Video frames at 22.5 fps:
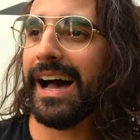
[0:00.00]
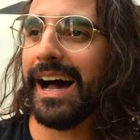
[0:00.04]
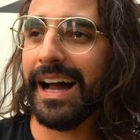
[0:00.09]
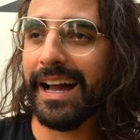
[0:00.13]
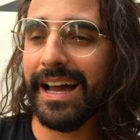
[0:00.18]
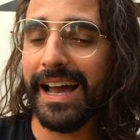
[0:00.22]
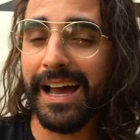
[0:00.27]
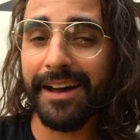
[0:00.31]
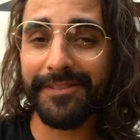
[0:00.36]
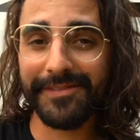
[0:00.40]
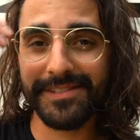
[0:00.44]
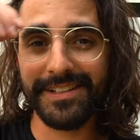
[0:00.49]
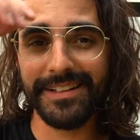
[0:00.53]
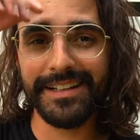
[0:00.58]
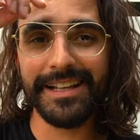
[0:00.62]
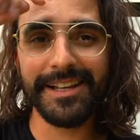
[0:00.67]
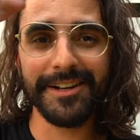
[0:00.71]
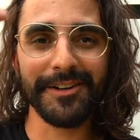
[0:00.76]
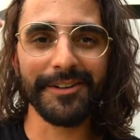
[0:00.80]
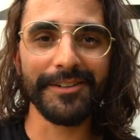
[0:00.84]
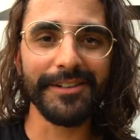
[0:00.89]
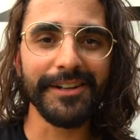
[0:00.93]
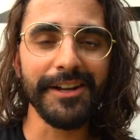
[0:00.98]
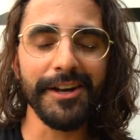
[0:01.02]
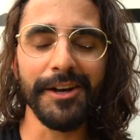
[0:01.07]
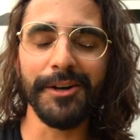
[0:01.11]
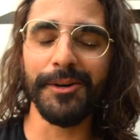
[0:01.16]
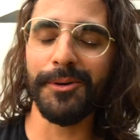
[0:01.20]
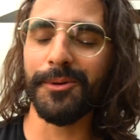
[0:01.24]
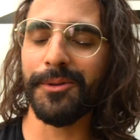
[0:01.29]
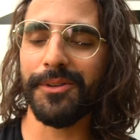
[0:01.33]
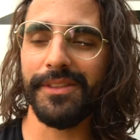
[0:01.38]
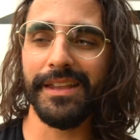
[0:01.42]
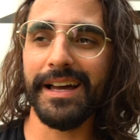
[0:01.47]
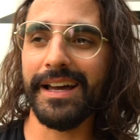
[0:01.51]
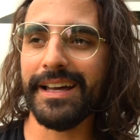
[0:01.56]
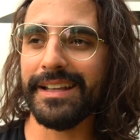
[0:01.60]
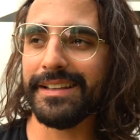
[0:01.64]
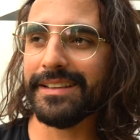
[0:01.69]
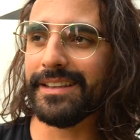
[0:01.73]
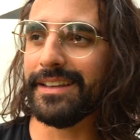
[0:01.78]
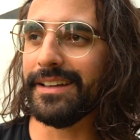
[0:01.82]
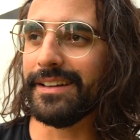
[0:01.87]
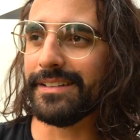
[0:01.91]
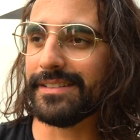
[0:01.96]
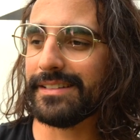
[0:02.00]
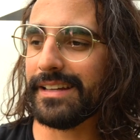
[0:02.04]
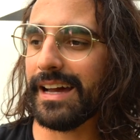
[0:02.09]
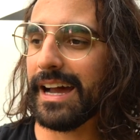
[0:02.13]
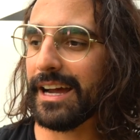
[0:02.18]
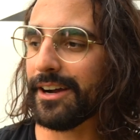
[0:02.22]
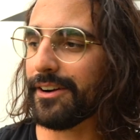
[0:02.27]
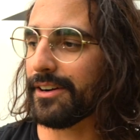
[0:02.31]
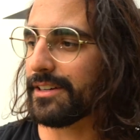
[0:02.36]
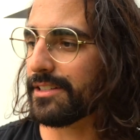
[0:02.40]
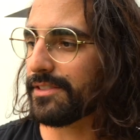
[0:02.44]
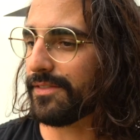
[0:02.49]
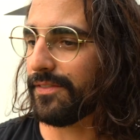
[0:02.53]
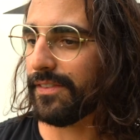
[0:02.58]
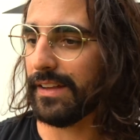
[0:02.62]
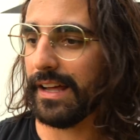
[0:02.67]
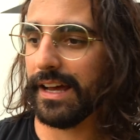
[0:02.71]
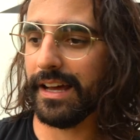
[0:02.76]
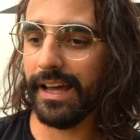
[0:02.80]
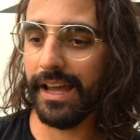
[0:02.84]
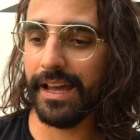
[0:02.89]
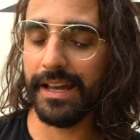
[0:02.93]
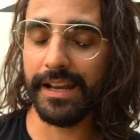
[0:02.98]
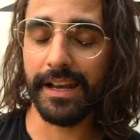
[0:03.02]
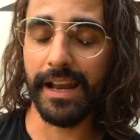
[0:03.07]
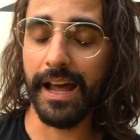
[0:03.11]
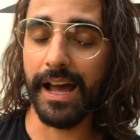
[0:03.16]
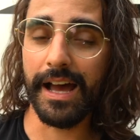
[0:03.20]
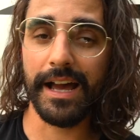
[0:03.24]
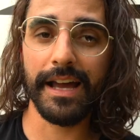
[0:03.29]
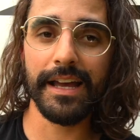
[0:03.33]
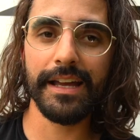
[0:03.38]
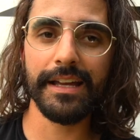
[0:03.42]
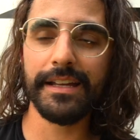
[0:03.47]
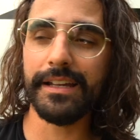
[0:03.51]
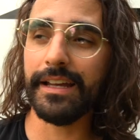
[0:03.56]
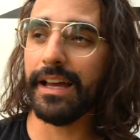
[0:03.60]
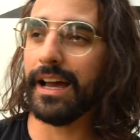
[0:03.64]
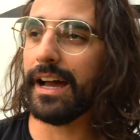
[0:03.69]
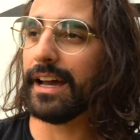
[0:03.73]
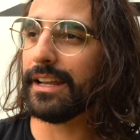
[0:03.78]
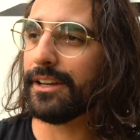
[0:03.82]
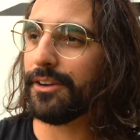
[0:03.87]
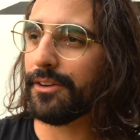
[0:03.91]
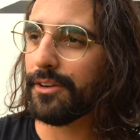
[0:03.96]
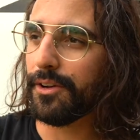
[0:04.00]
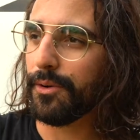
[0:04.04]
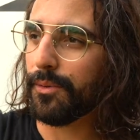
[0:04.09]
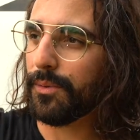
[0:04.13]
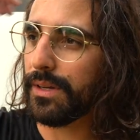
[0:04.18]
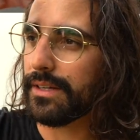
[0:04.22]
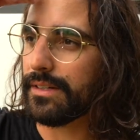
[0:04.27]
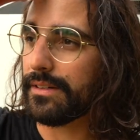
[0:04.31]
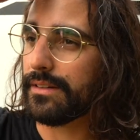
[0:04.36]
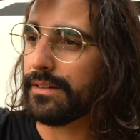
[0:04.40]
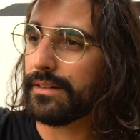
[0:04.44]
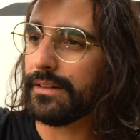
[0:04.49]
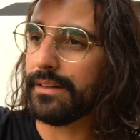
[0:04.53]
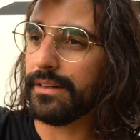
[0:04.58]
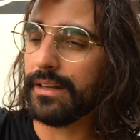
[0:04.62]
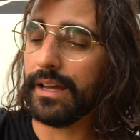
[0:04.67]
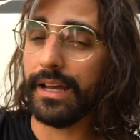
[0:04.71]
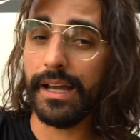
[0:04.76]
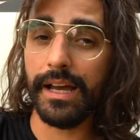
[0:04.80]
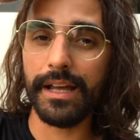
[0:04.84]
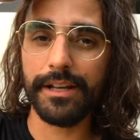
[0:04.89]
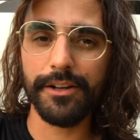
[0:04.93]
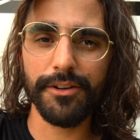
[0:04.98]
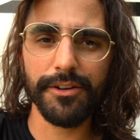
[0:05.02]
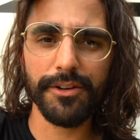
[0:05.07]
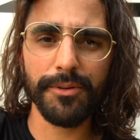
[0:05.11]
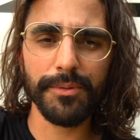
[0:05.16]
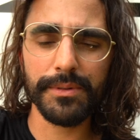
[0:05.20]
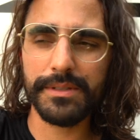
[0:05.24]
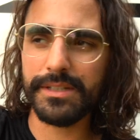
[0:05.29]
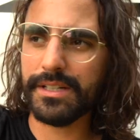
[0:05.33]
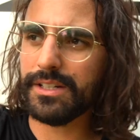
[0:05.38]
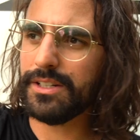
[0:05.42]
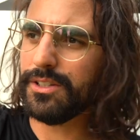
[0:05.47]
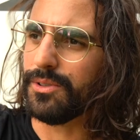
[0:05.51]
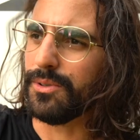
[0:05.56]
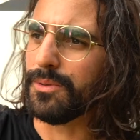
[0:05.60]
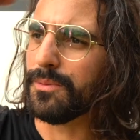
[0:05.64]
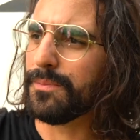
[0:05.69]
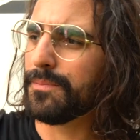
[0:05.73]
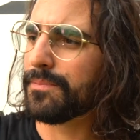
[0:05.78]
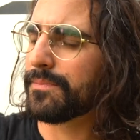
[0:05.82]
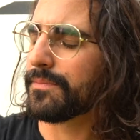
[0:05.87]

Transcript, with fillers: I have to let her know that the tire is flat and I, I don't know what, yeah, I don't know what to do.